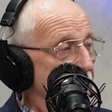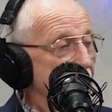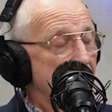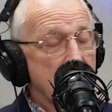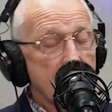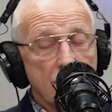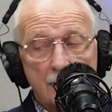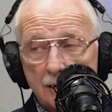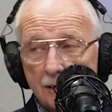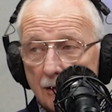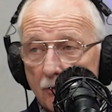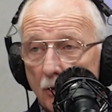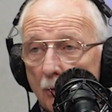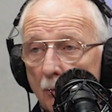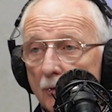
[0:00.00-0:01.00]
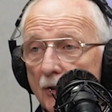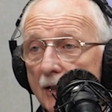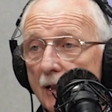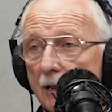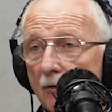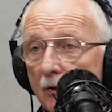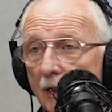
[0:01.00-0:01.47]
and I think that you will
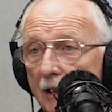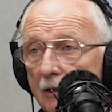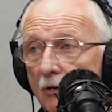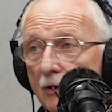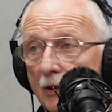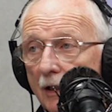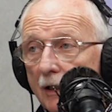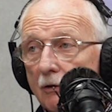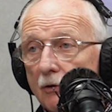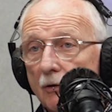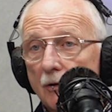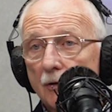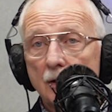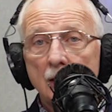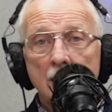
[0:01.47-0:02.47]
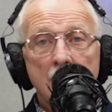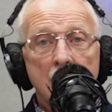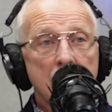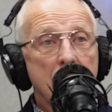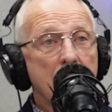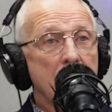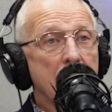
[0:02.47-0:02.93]
see the legislature
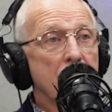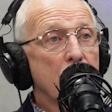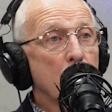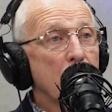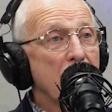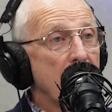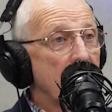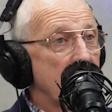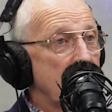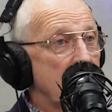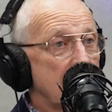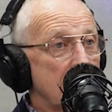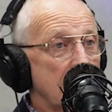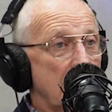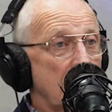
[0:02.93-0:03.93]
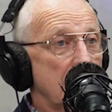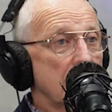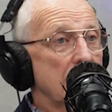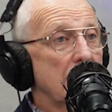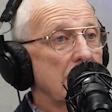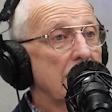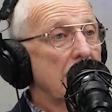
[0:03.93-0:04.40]
kind of rethink that they